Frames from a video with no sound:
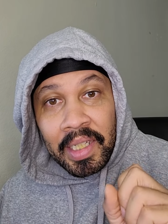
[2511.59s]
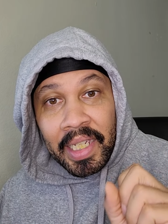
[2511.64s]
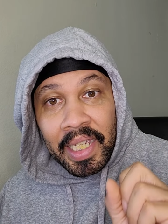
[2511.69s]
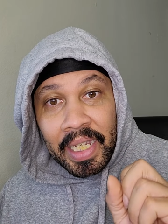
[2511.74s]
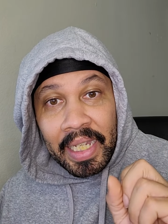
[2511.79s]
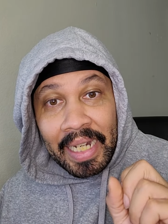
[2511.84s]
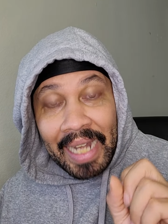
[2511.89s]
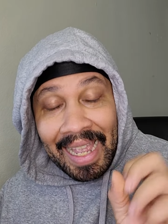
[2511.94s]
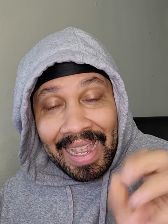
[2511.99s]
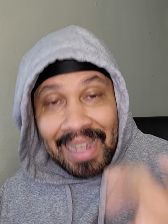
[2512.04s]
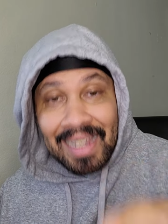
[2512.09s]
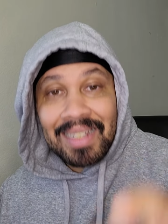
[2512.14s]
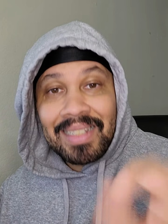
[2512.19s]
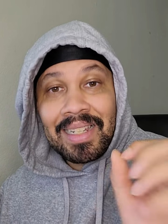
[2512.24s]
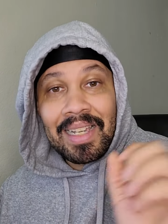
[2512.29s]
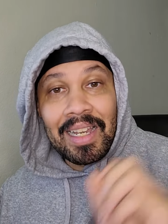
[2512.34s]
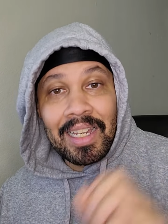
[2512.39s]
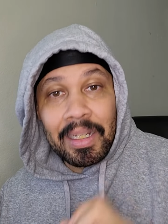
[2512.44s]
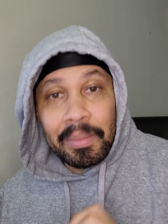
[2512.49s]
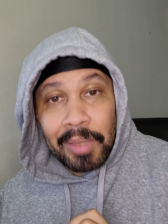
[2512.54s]
And as
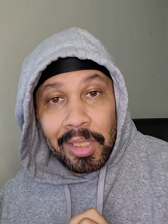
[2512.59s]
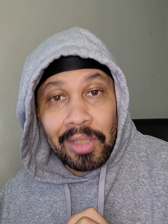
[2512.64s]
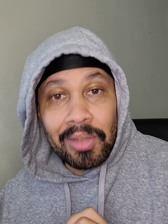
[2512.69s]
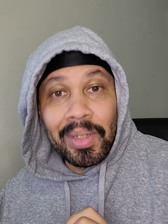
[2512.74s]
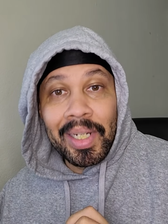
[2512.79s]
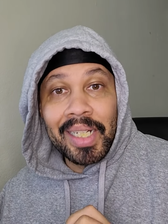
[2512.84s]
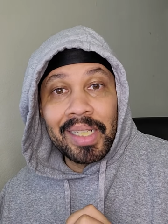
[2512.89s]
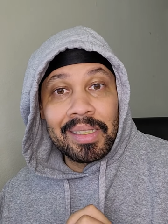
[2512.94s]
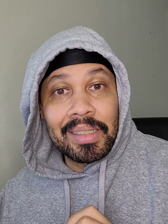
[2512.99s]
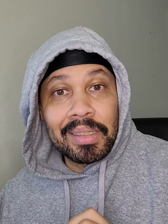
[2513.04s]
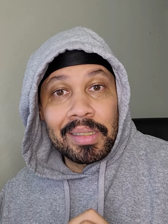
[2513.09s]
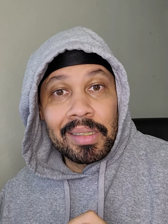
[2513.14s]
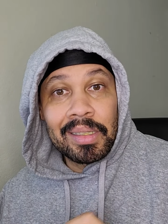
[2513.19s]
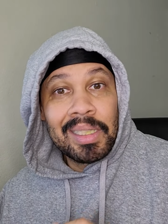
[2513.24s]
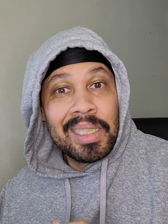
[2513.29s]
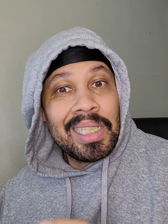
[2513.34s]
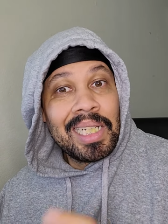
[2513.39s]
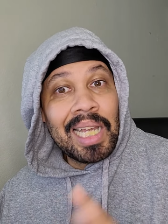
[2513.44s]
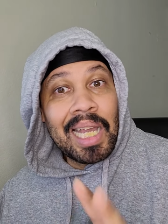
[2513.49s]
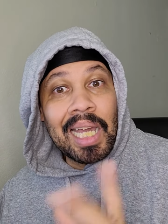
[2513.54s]
Conor McGregor,
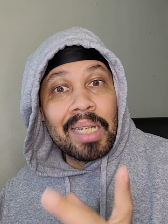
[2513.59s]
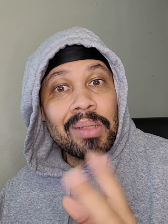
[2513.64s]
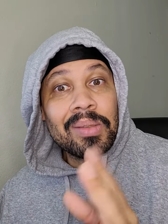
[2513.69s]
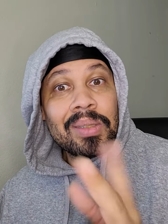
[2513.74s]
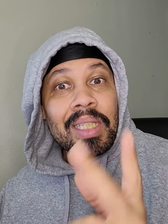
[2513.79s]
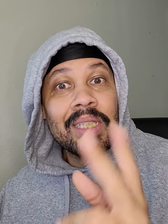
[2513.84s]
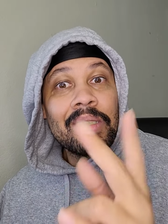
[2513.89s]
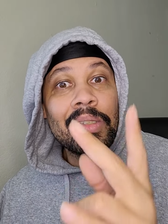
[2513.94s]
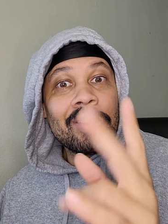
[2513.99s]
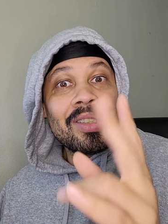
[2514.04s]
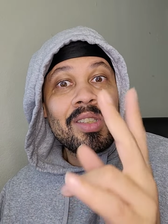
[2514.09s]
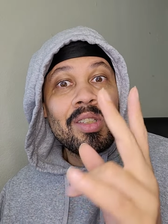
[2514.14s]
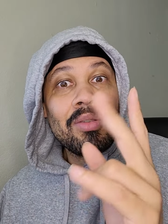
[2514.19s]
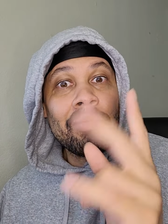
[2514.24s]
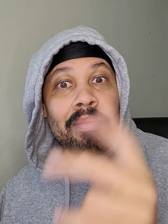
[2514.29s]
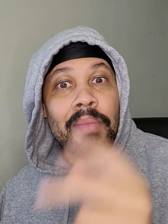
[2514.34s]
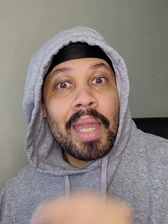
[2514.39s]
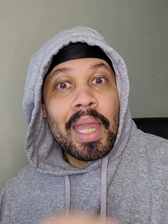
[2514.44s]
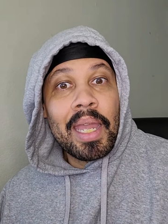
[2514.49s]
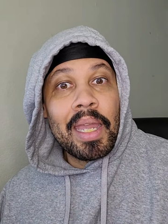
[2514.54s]
I don't think those two
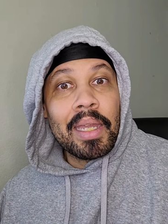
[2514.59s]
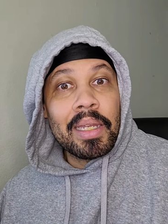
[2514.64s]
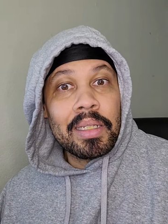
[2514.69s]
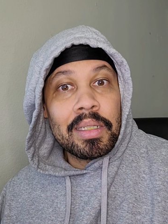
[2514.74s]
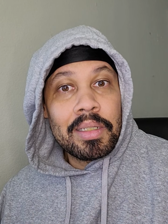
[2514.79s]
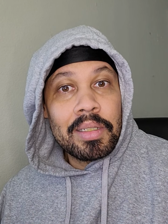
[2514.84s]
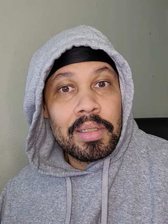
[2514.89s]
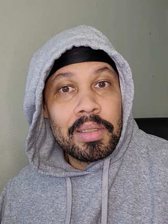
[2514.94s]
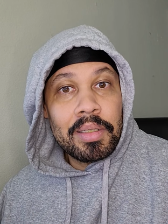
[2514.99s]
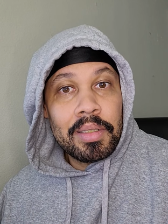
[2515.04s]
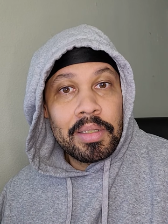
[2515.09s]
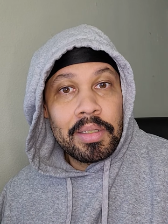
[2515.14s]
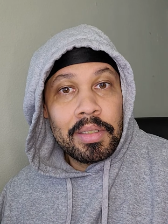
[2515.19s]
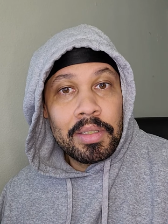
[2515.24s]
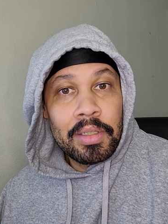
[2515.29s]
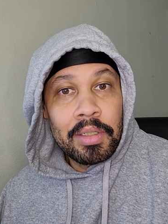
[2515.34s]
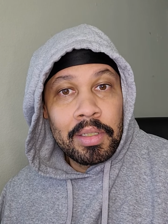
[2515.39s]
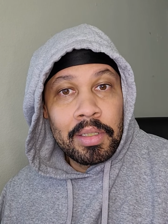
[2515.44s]
match.